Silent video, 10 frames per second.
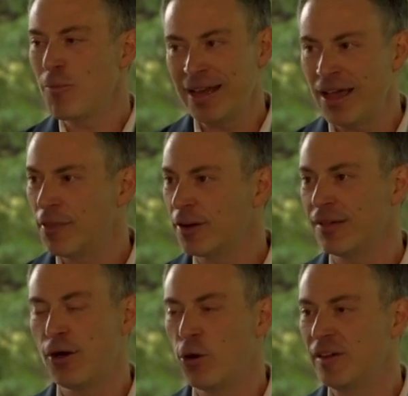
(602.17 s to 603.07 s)
many other
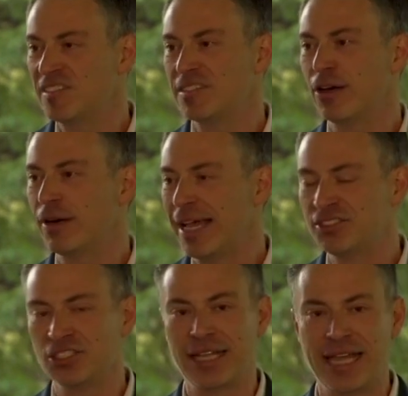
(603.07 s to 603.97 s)
components of our
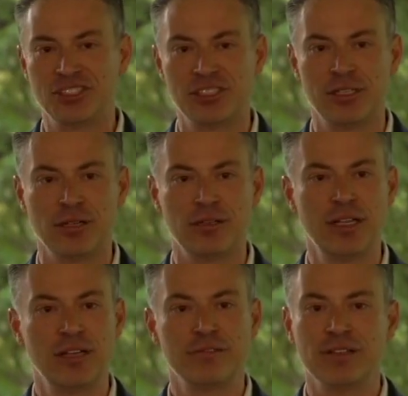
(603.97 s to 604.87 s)
educational
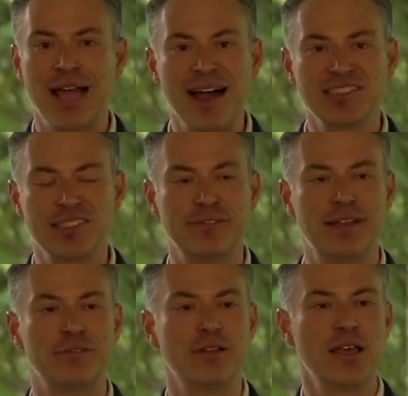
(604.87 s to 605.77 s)
philosophy
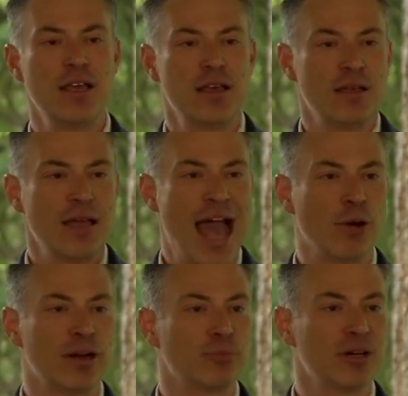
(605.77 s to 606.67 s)
of
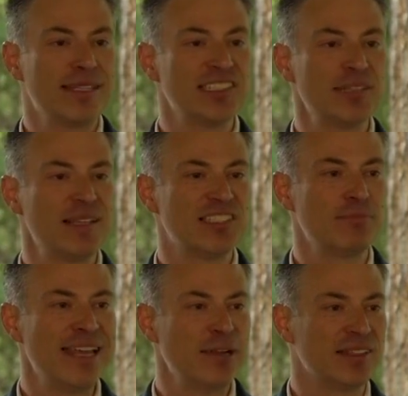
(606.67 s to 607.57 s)
our participants
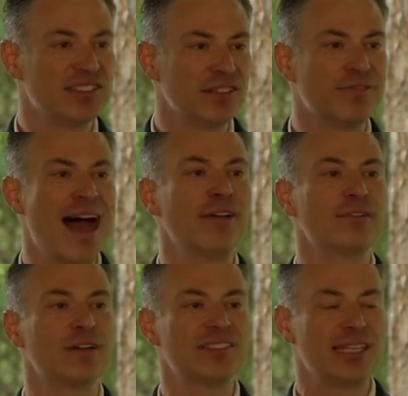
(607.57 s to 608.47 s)
meeting with
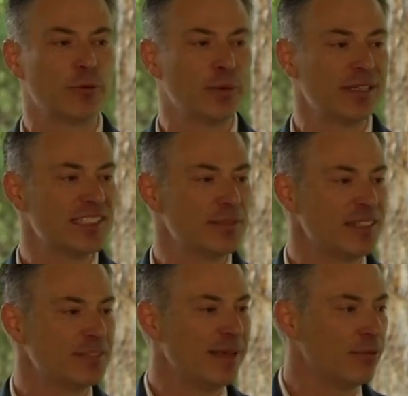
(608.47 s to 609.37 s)
survivors and our
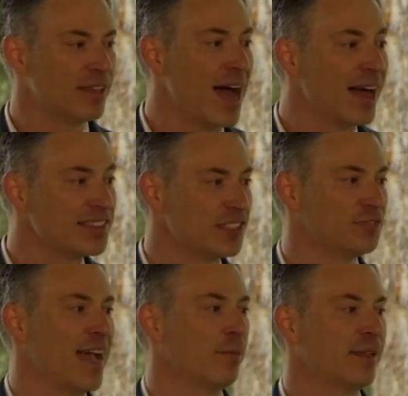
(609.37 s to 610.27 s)
participants meeting with hostage
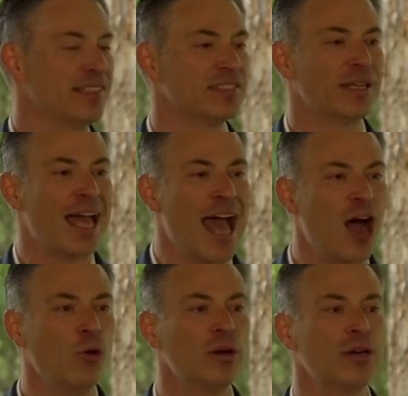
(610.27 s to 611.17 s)
families. But
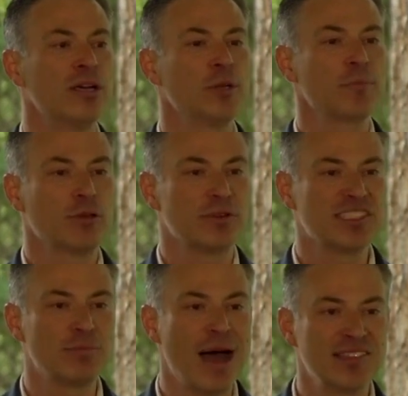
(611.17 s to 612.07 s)
our
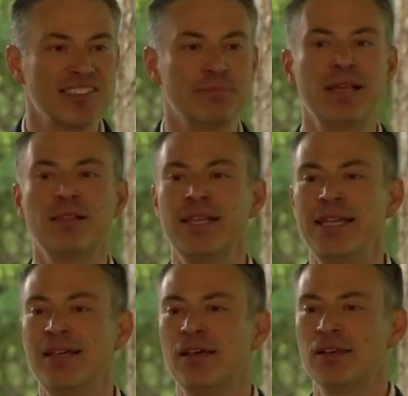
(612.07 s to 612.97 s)

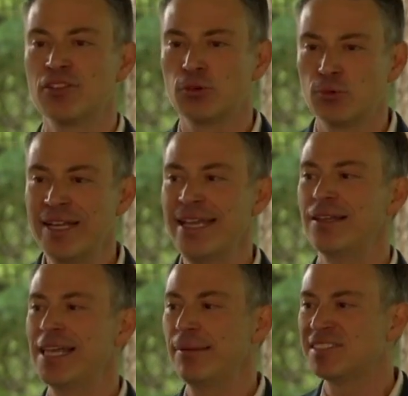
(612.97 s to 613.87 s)
responsibility to
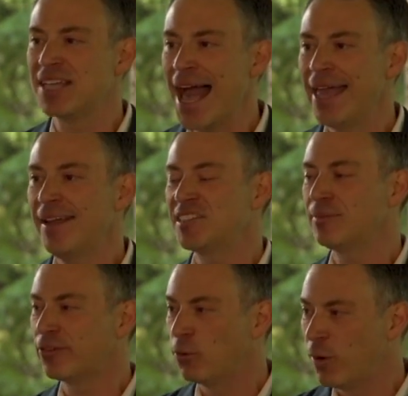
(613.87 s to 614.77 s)
reclaim Zionism
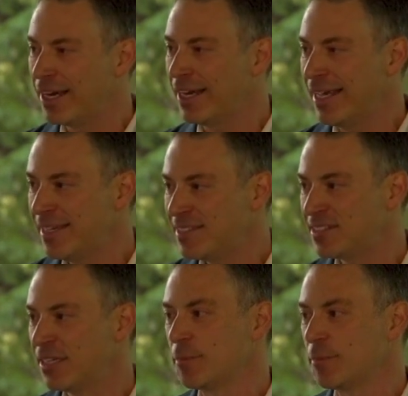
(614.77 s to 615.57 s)
for what it is